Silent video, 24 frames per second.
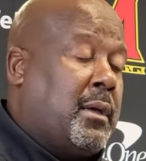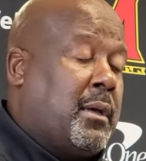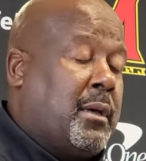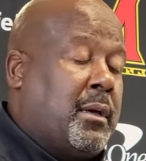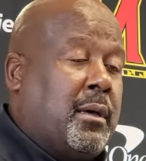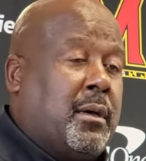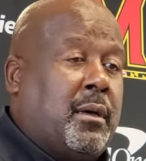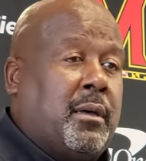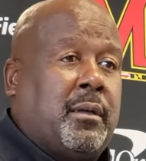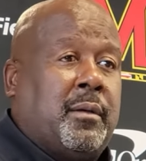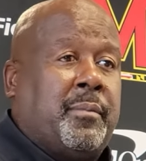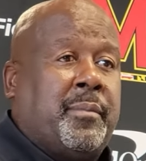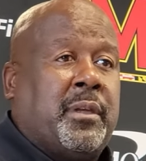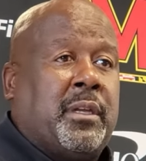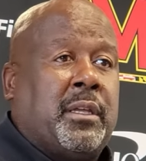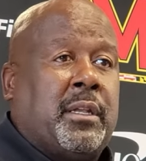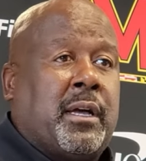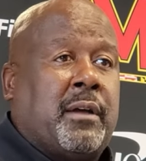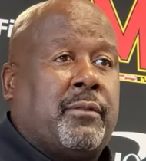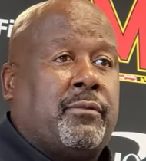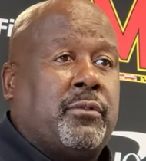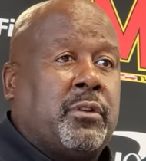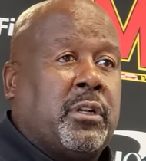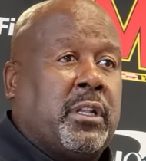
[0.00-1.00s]

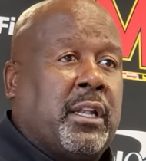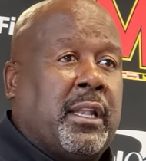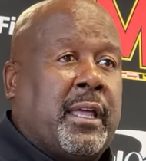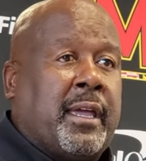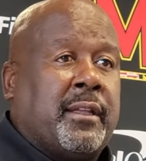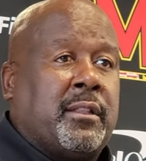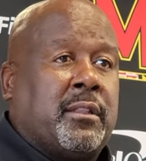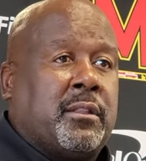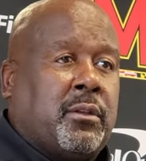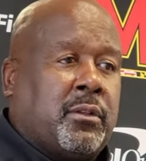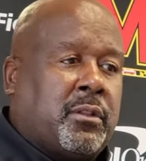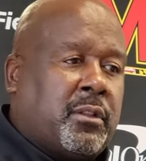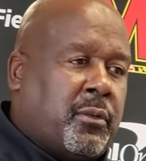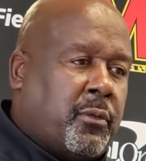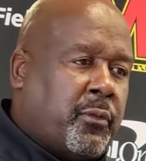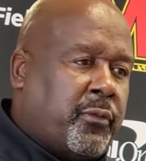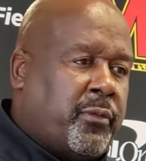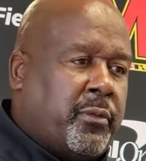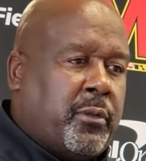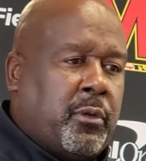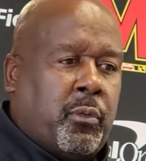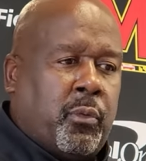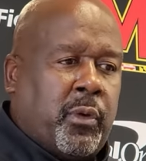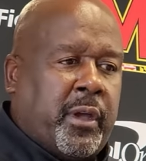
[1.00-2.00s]
I really like
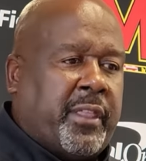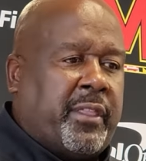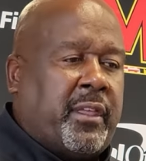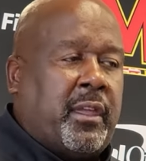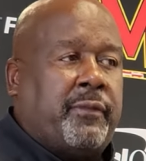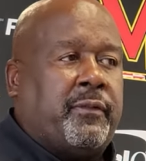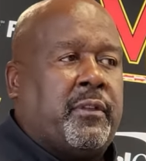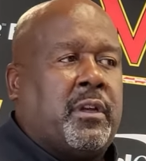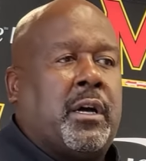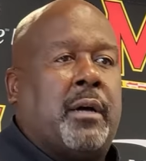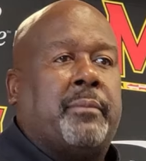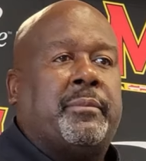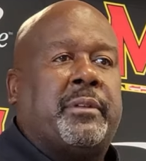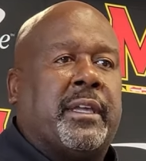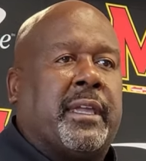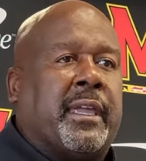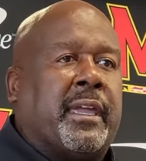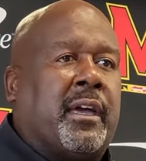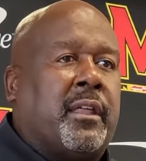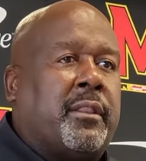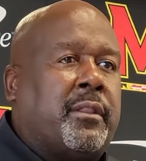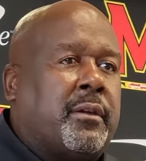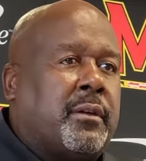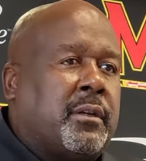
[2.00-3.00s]
the way they've come
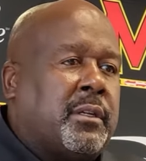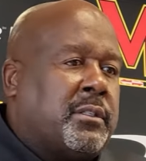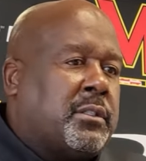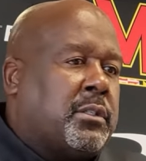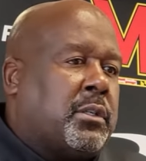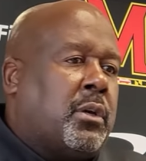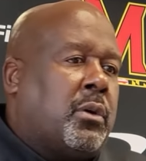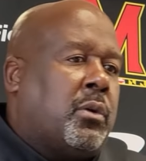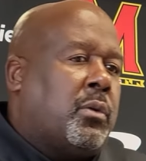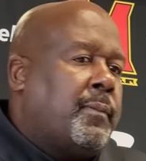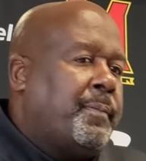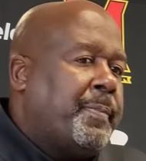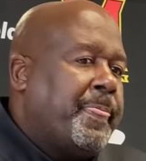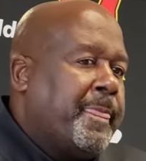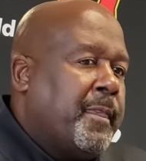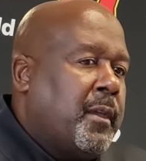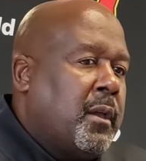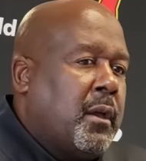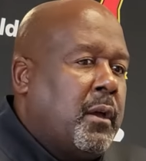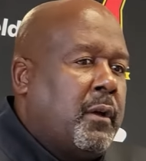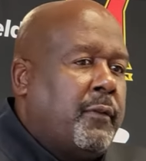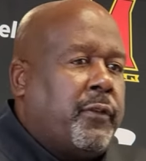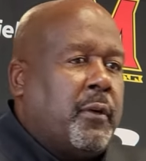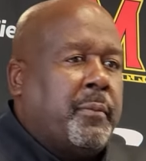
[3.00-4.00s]
together. And so
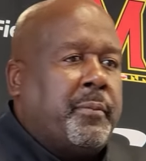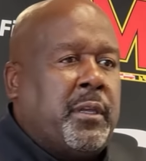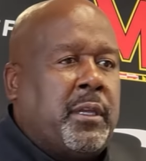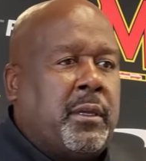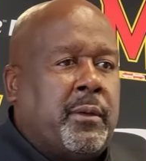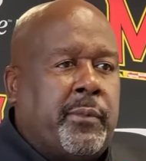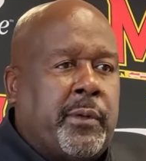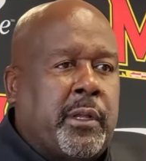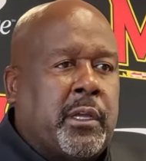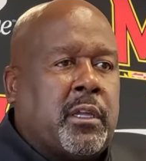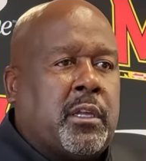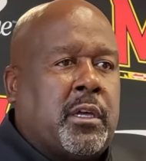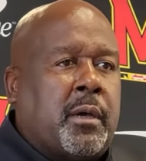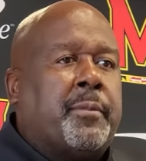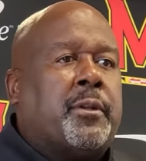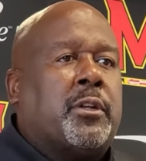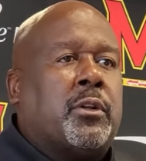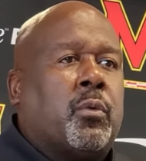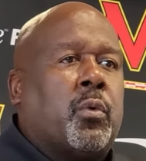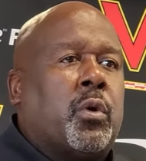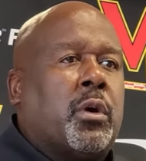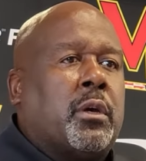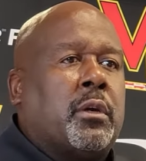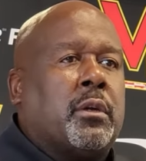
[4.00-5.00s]
for me, when I'm coming
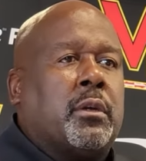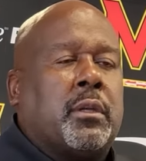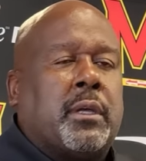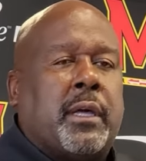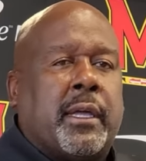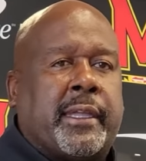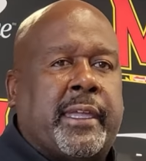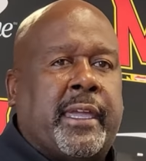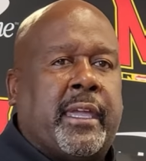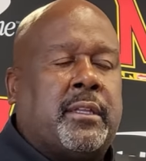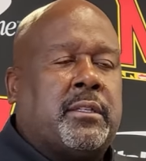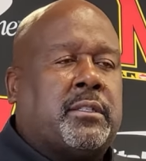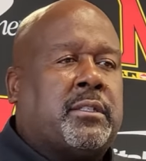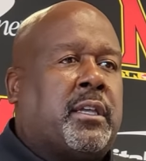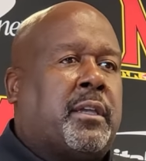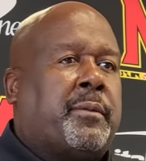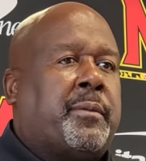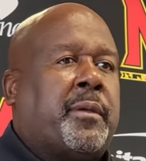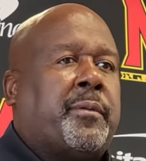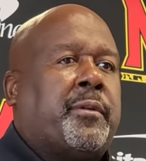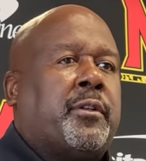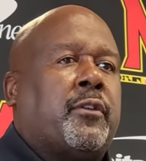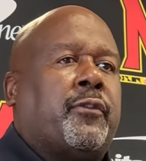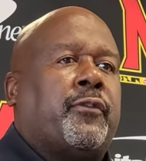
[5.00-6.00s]
to work, I can't say
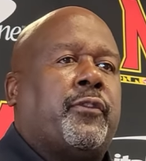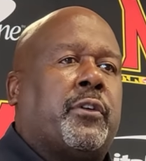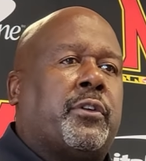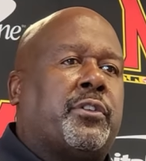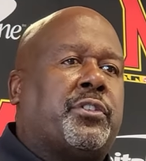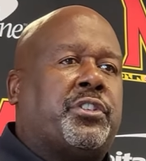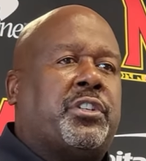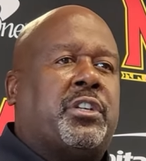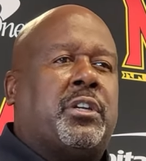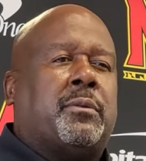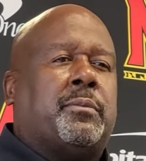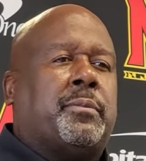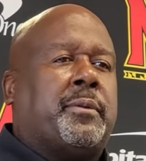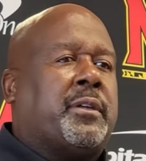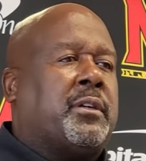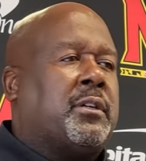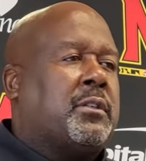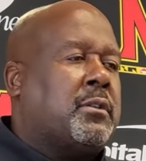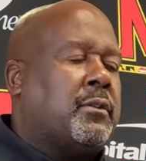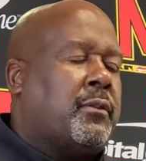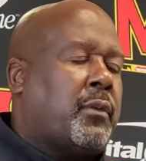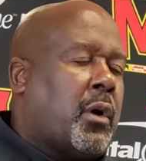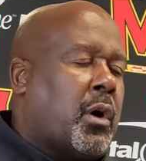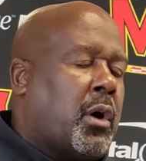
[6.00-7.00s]
maybe the first year
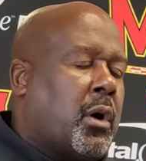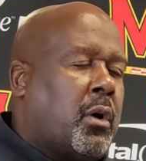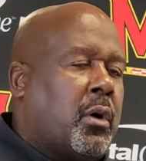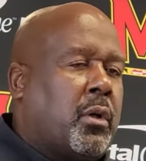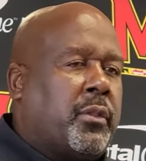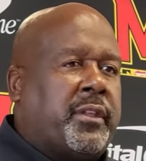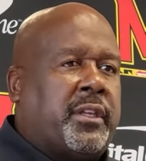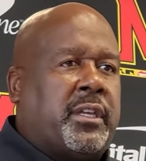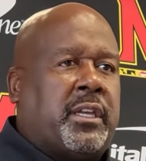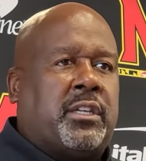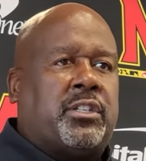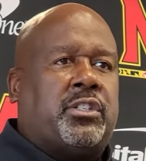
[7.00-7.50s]
because of all the